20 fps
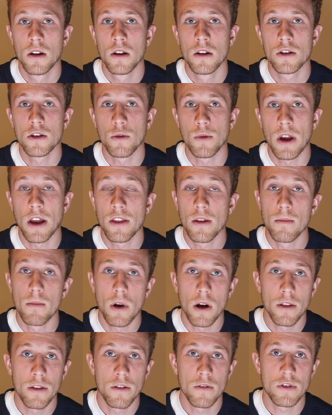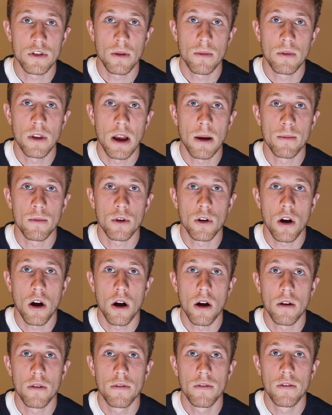So we had the month of September
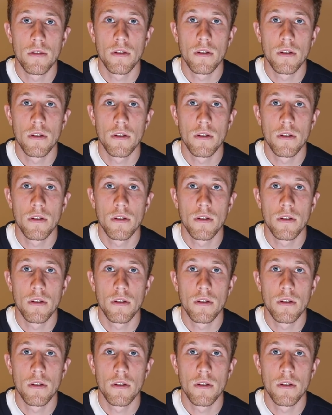off,